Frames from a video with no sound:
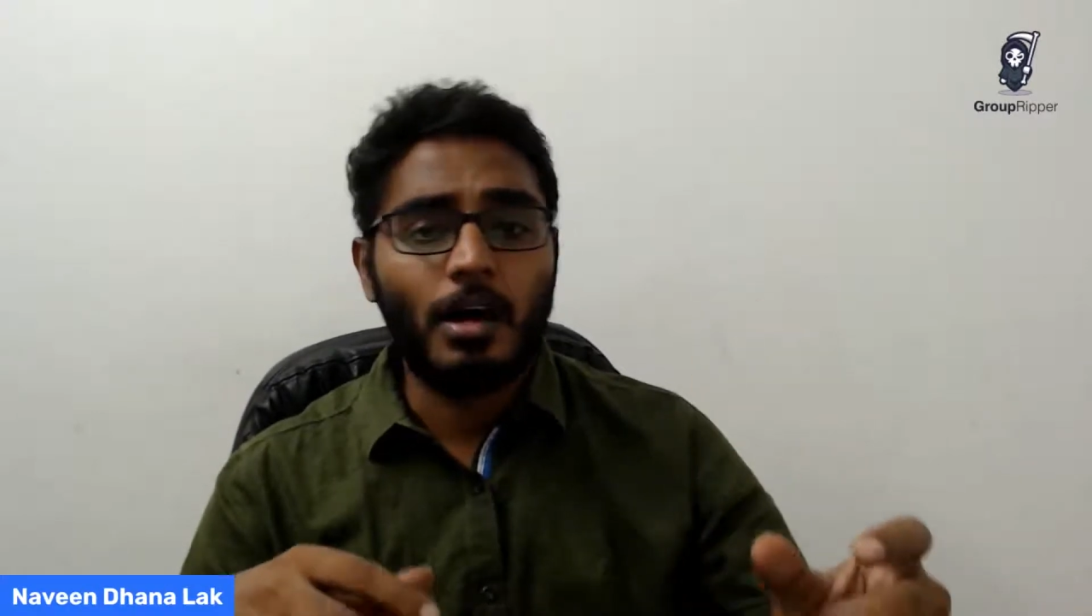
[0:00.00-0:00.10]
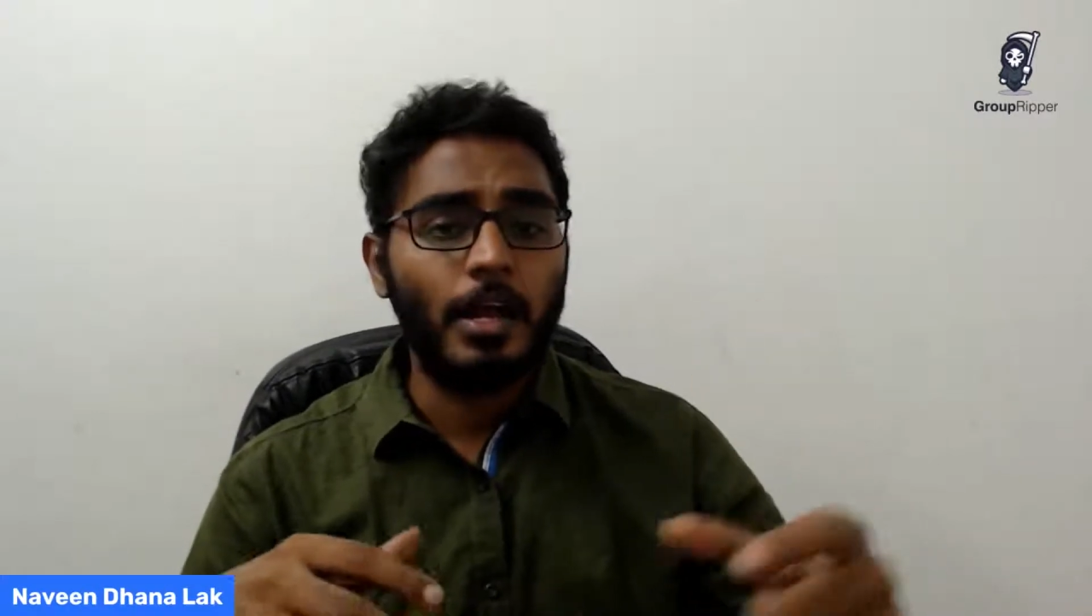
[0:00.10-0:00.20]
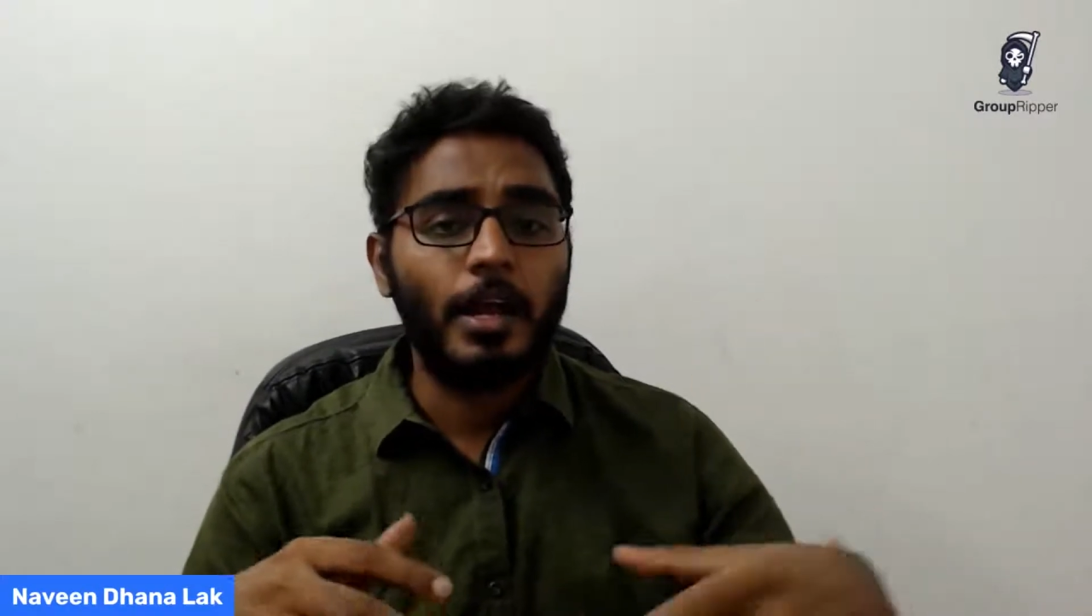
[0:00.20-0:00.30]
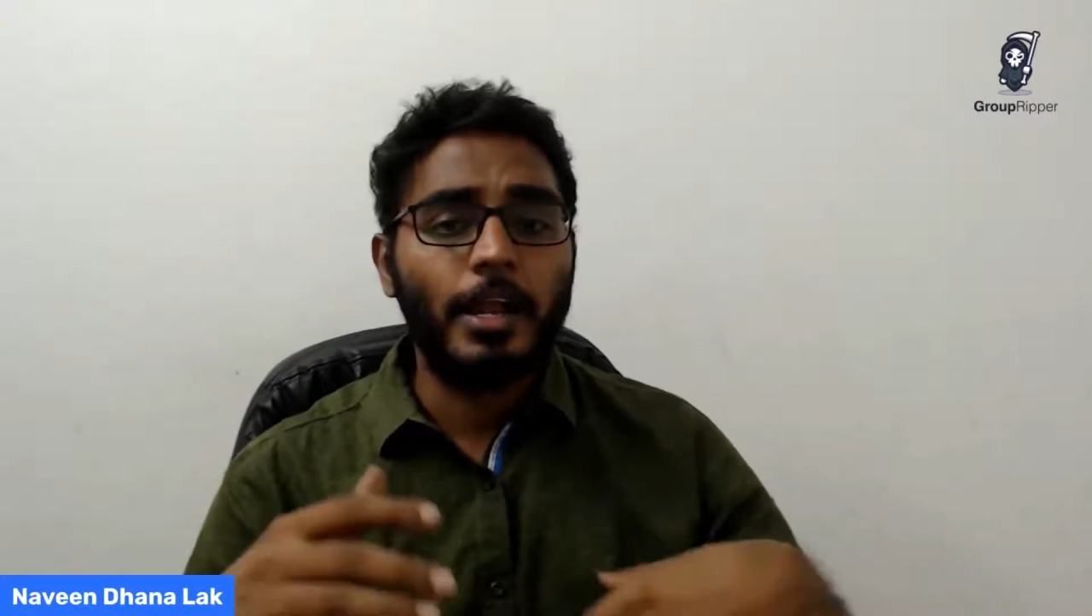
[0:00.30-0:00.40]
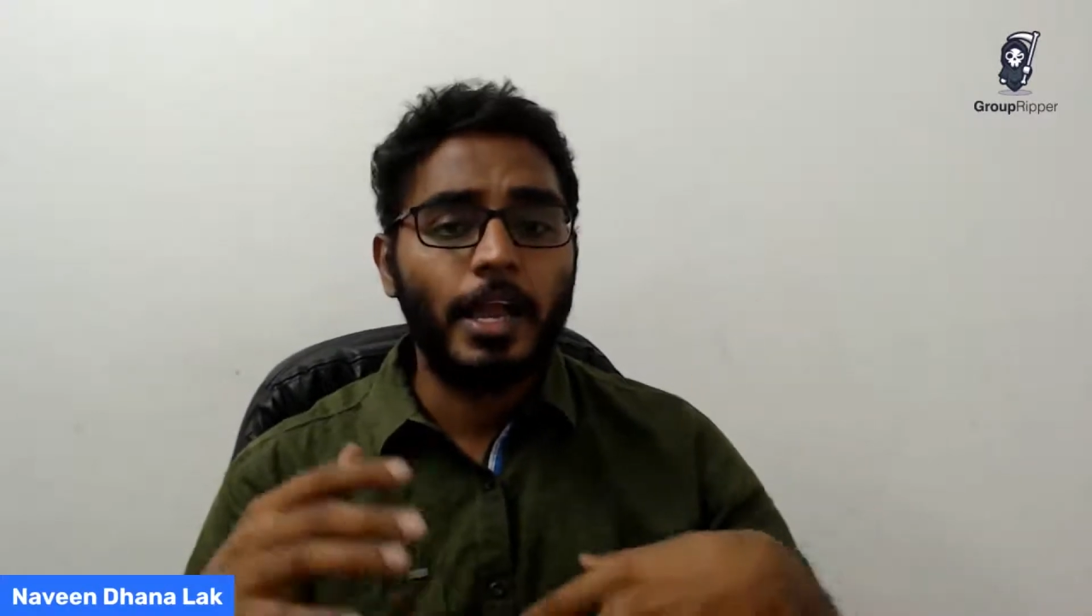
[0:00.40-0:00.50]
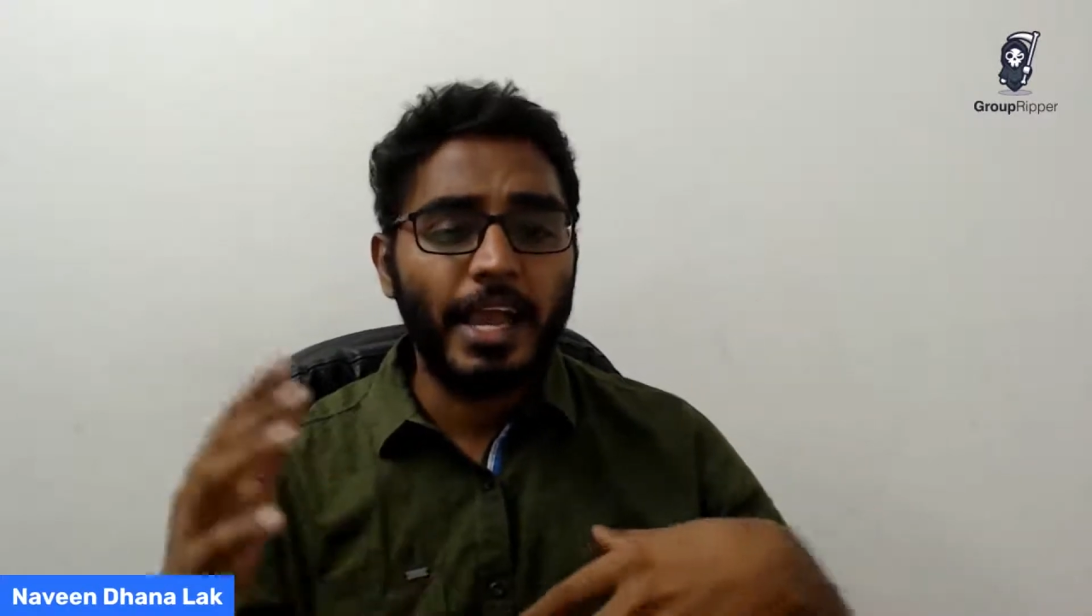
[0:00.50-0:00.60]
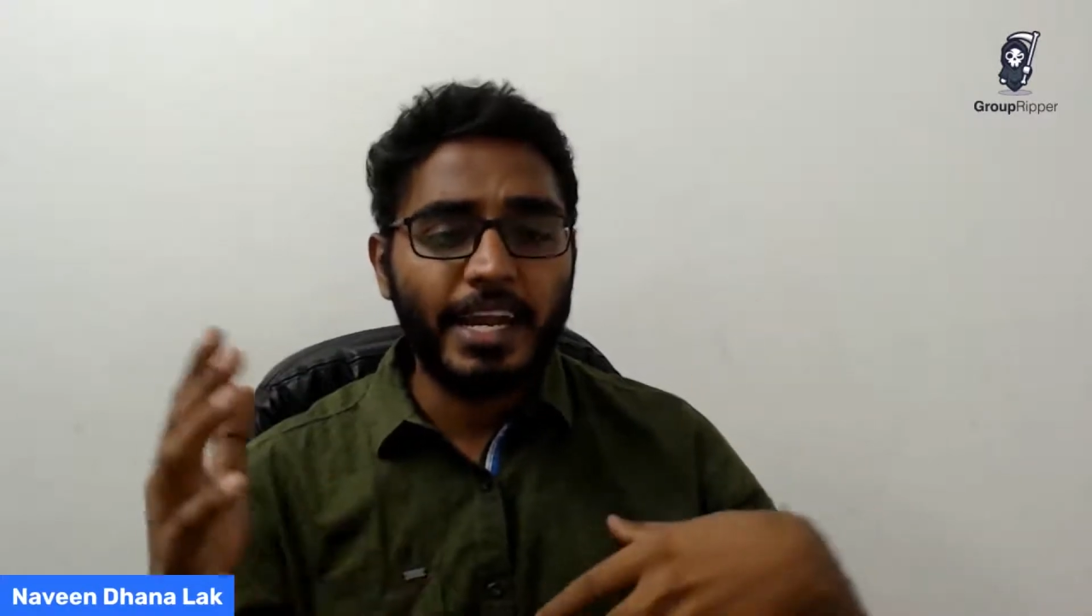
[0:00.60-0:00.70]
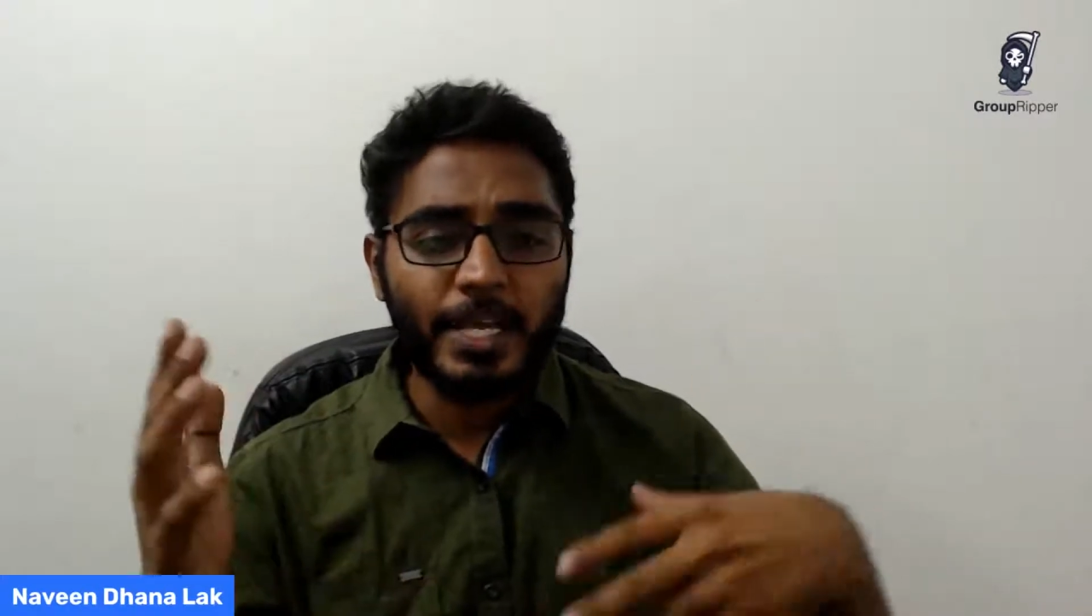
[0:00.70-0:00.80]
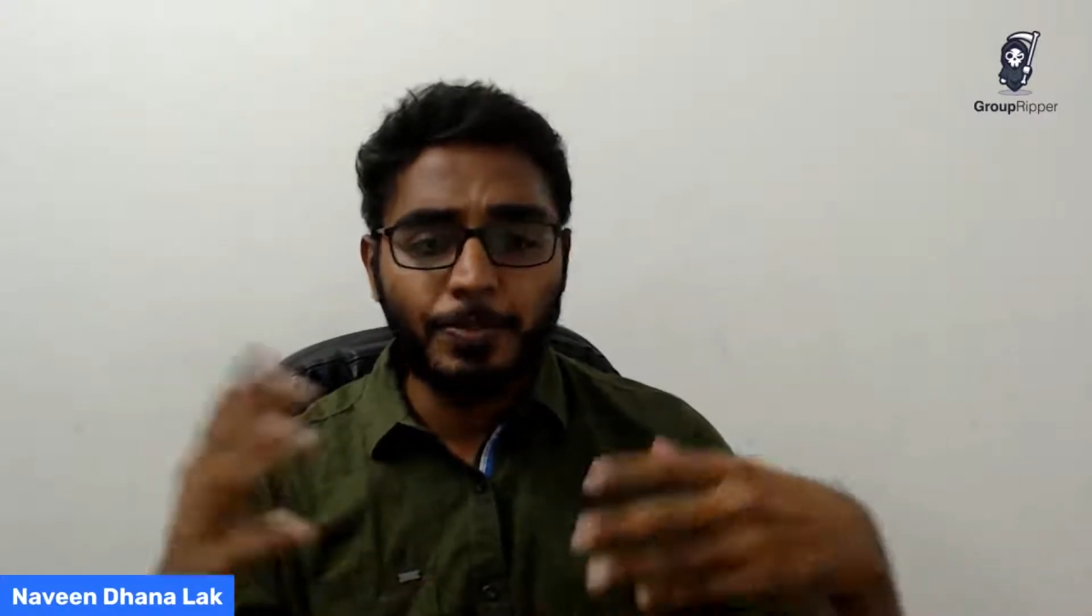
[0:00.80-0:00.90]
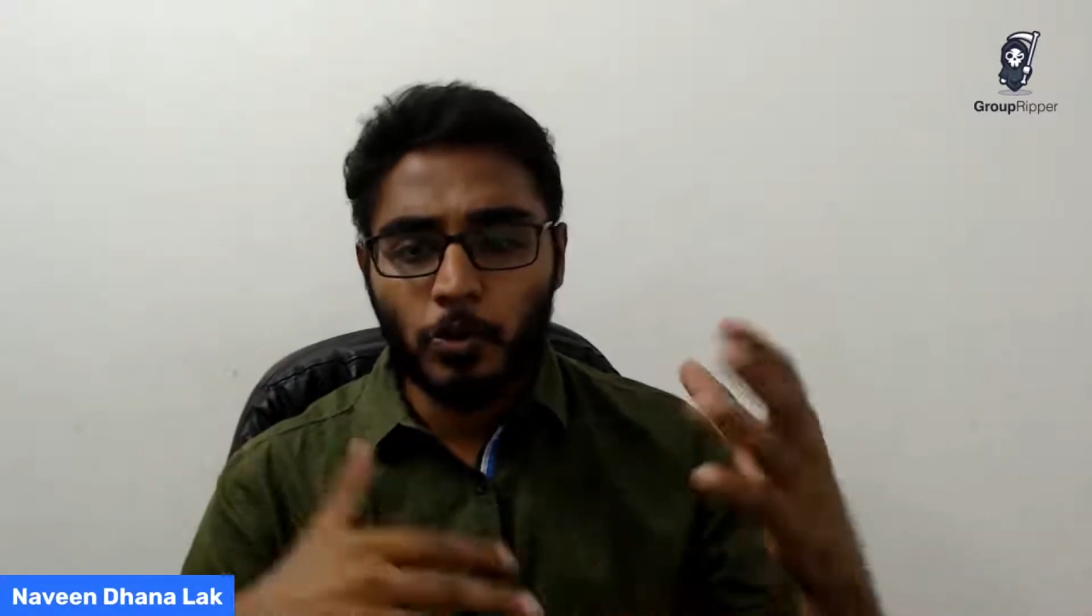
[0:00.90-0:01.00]
and
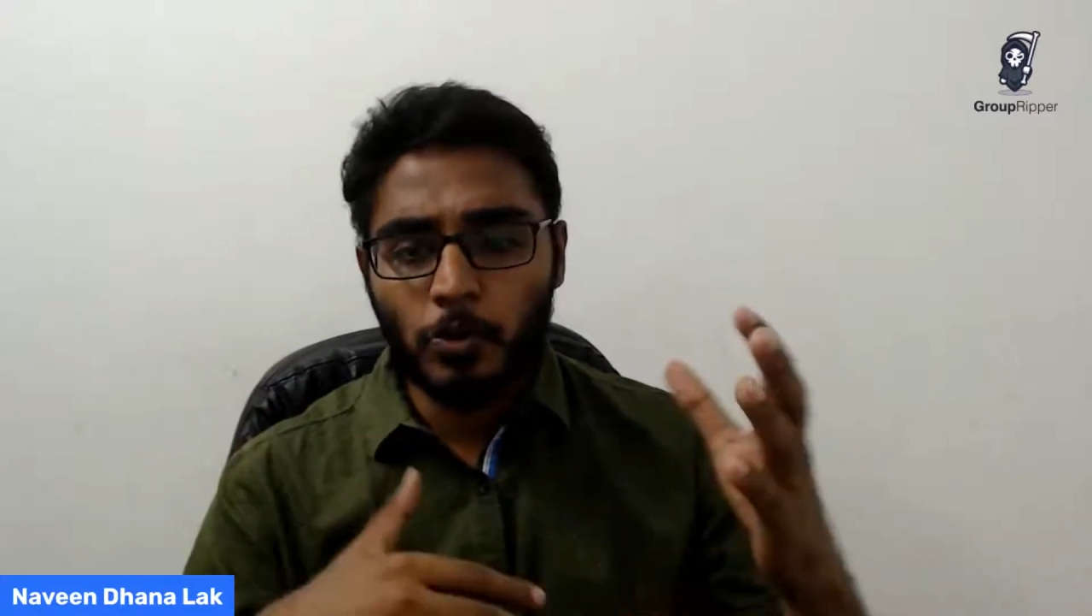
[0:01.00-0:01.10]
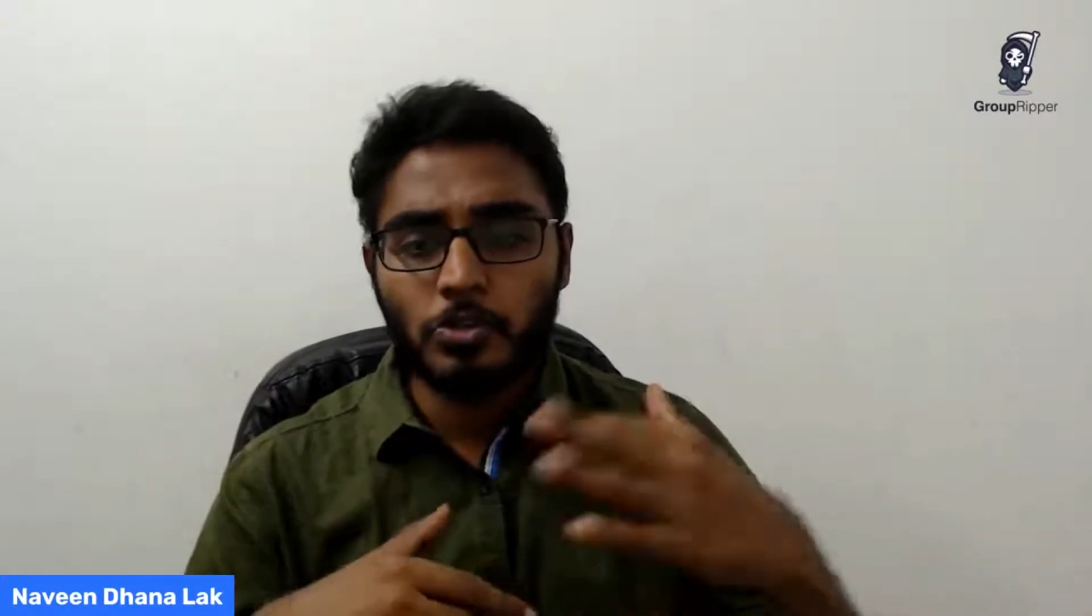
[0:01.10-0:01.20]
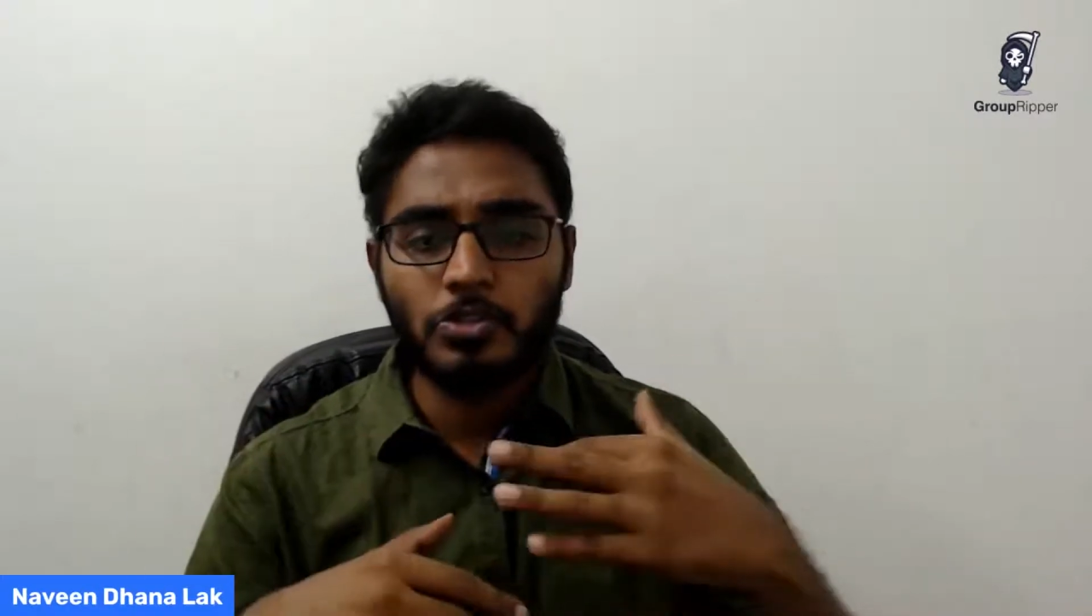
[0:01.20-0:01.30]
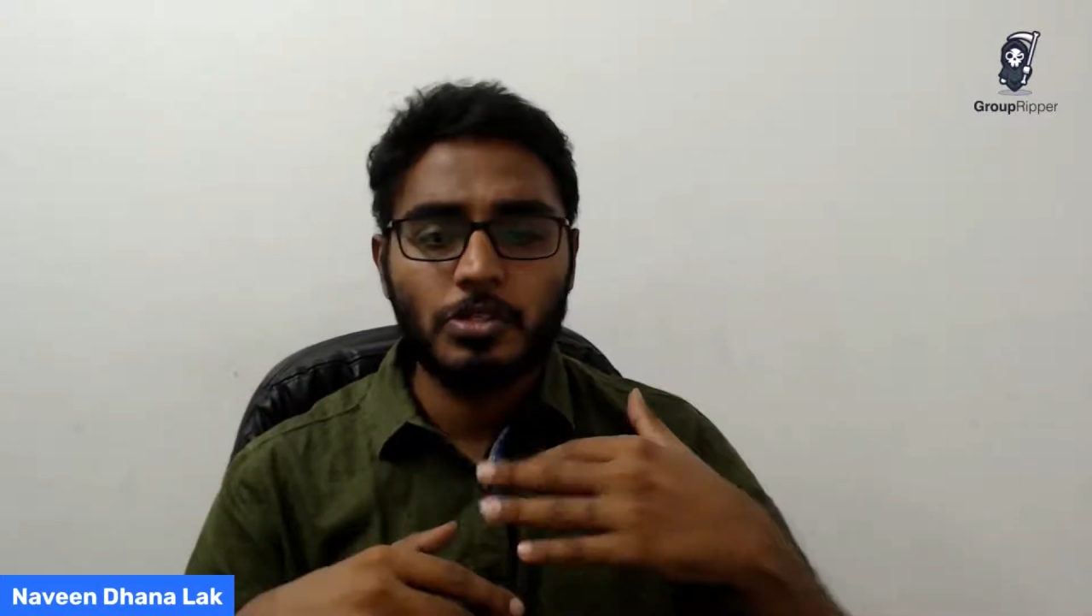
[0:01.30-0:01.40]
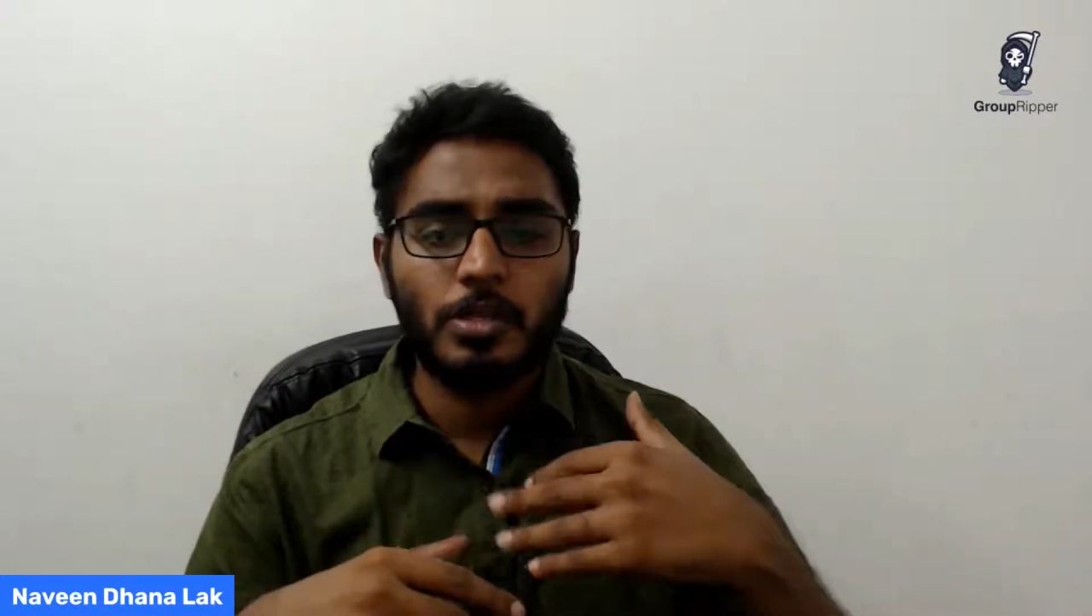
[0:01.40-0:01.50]
any post